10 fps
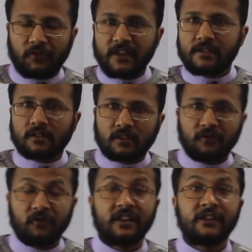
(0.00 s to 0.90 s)
feature
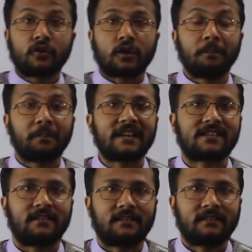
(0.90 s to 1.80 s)
of video
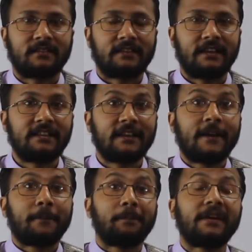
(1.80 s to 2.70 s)
compression.
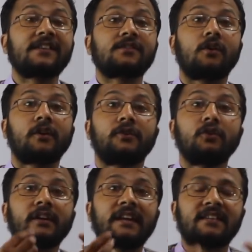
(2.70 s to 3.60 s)
Right, based on
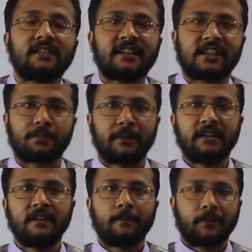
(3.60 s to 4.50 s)
your internet
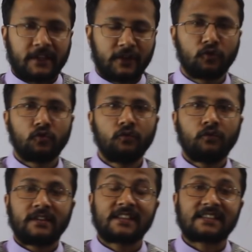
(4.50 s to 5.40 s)
speed, YouTube